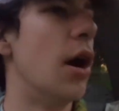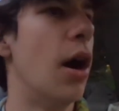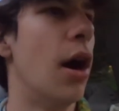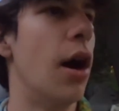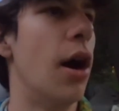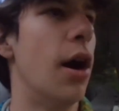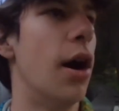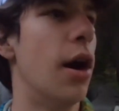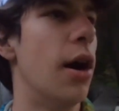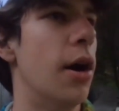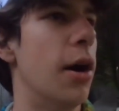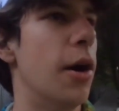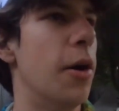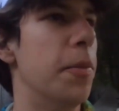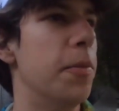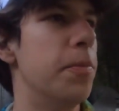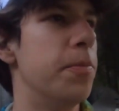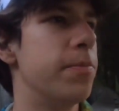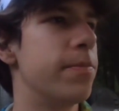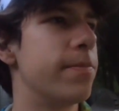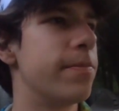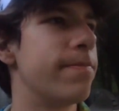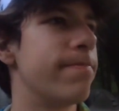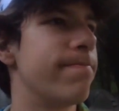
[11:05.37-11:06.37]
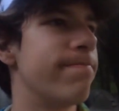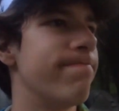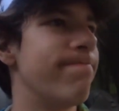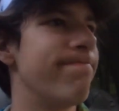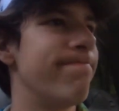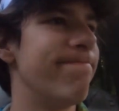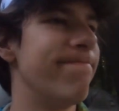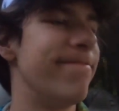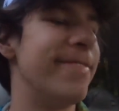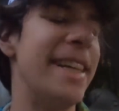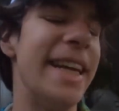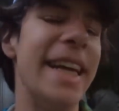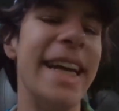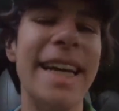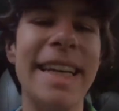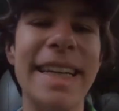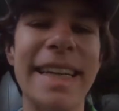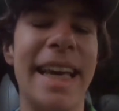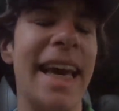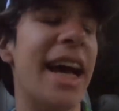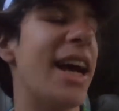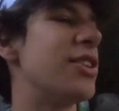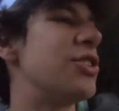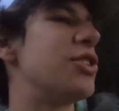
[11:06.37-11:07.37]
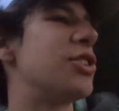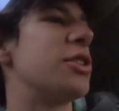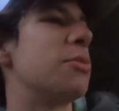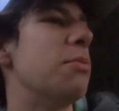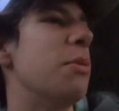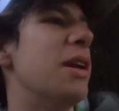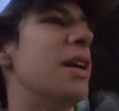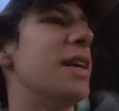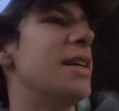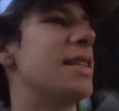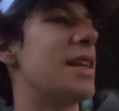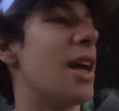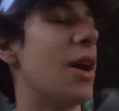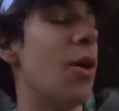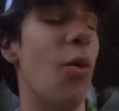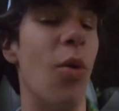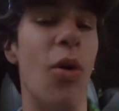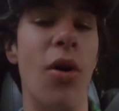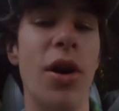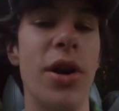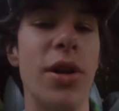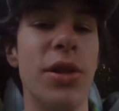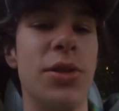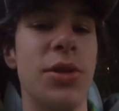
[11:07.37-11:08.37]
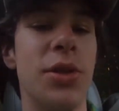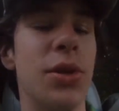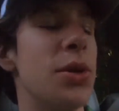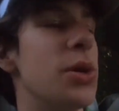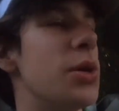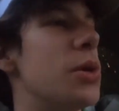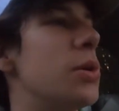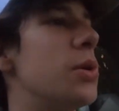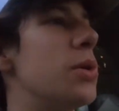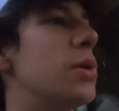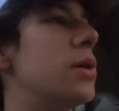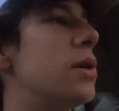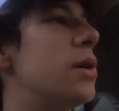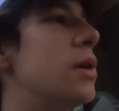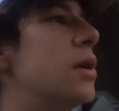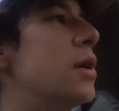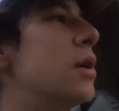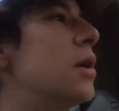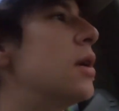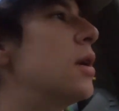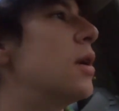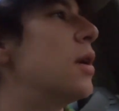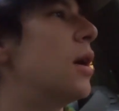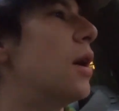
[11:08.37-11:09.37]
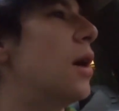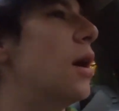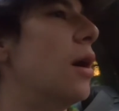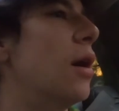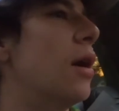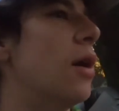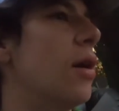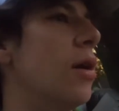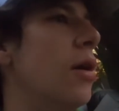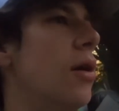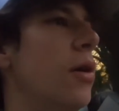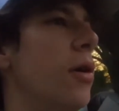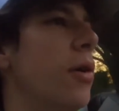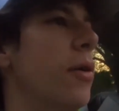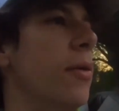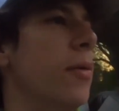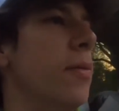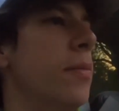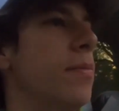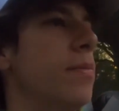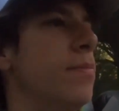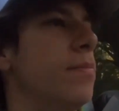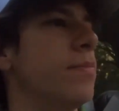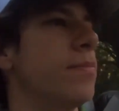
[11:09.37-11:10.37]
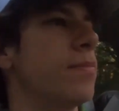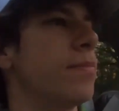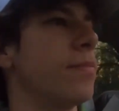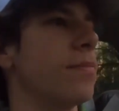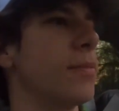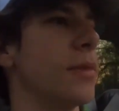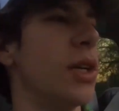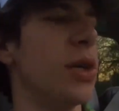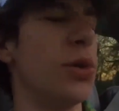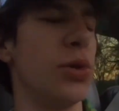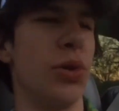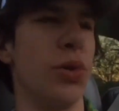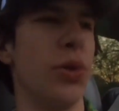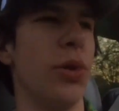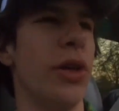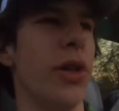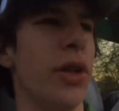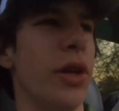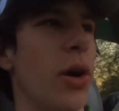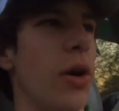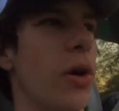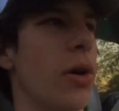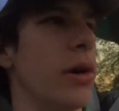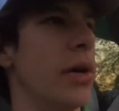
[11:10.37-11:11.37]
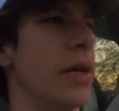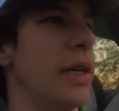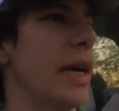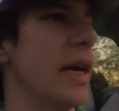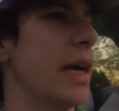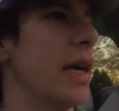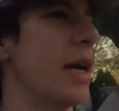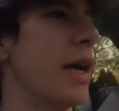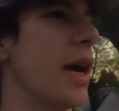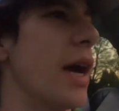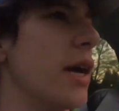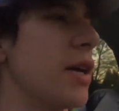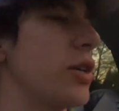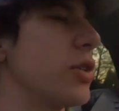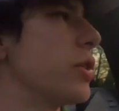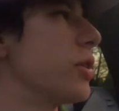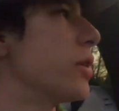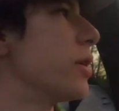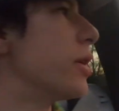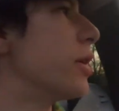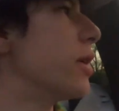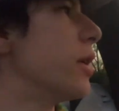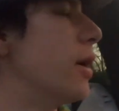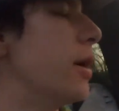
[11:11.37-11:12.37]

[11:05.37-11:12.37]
Uh, um, didn't catch as many as I wanted to. Um, it was a really hard day, actually.